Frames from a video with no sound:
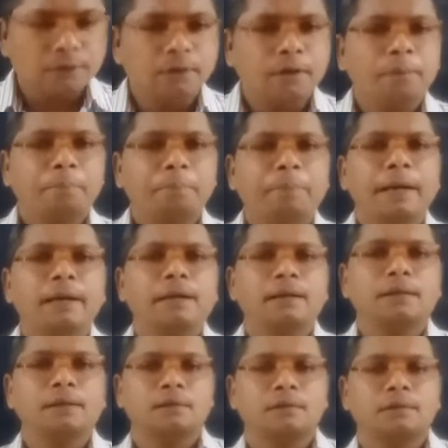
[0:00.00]
back.
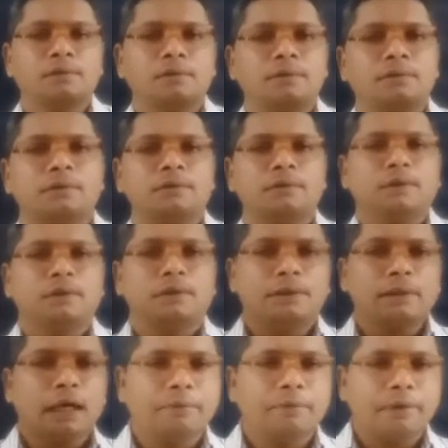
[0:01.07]
They
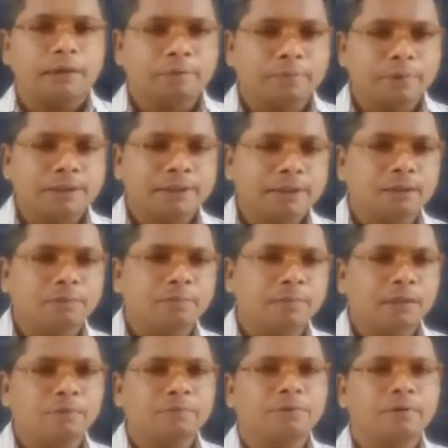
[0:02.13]
have invested
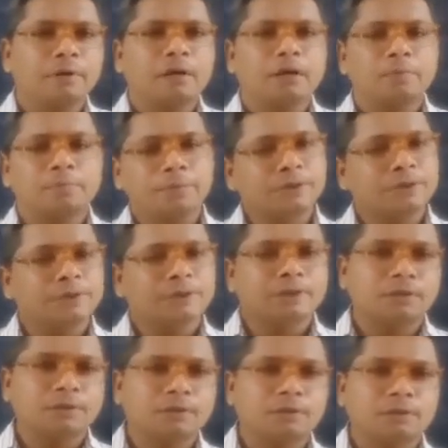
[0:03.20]
money for
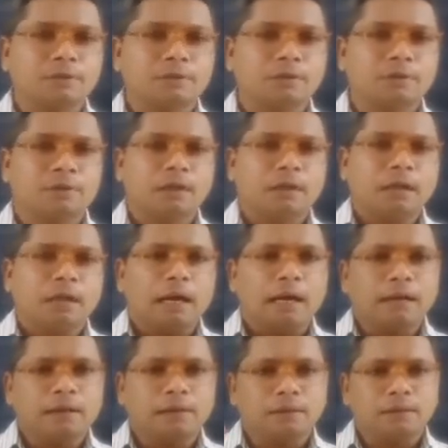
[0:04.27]
compensation,
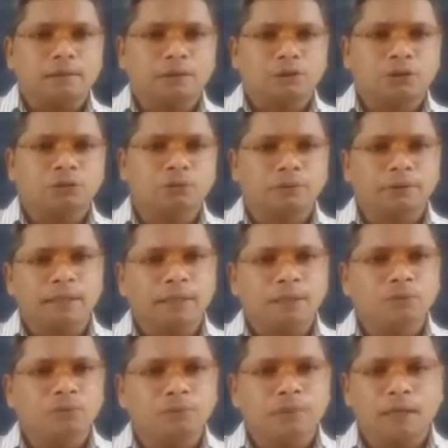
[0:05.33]
and soon they
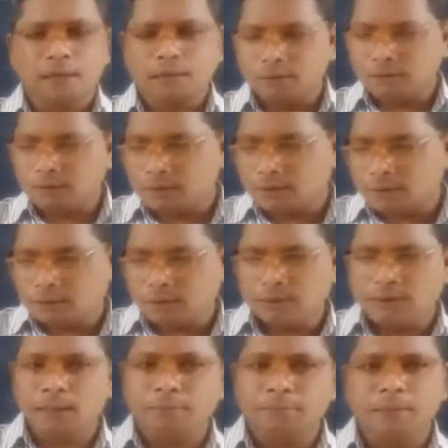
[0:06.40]
knew that
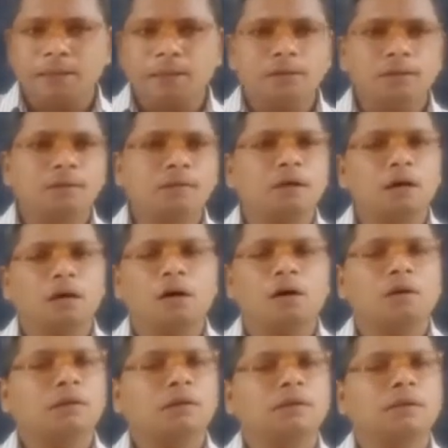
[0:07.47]
German
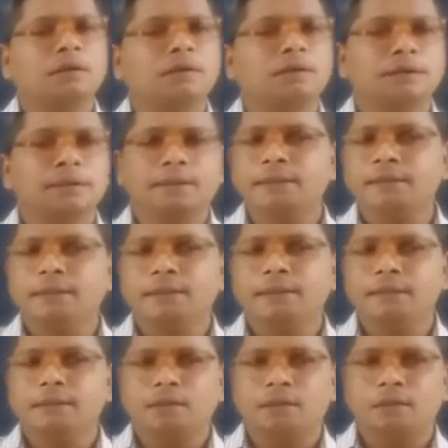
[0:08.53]
or synthetic
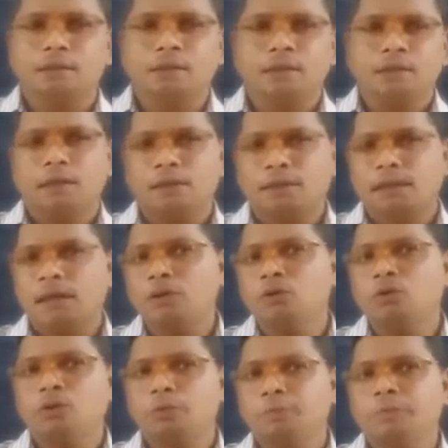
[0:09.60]
that
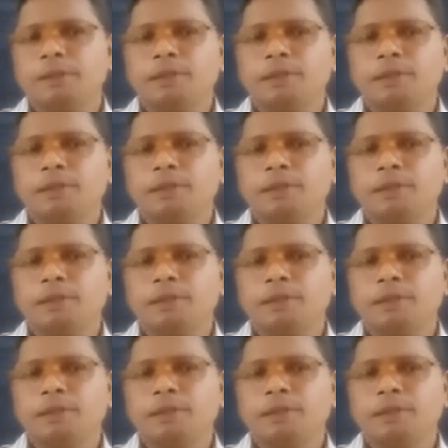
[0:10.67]
would be